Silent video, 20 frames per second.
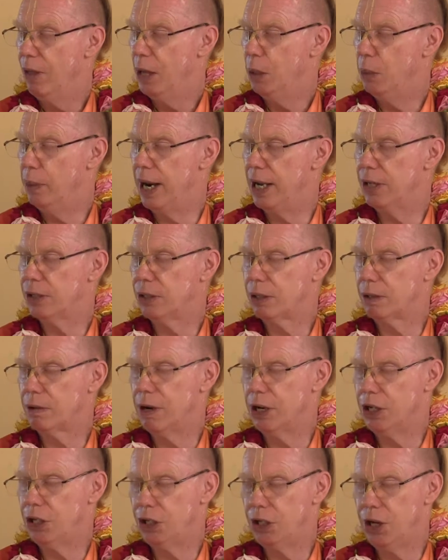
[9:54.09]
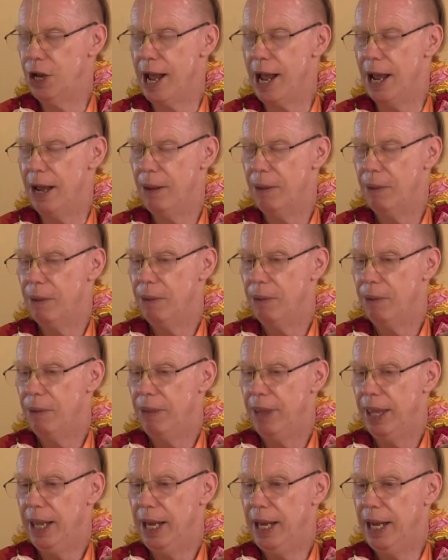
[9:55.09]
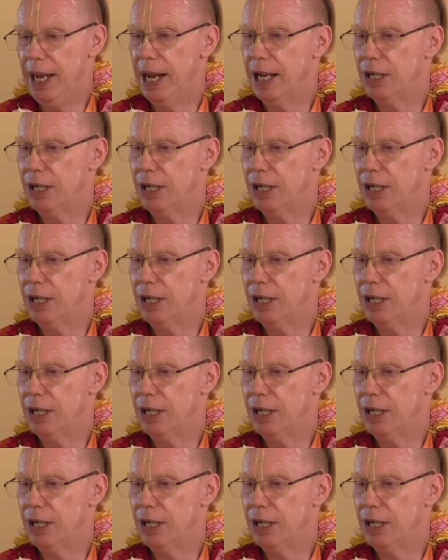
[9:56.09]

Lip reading: whereas Krishna, he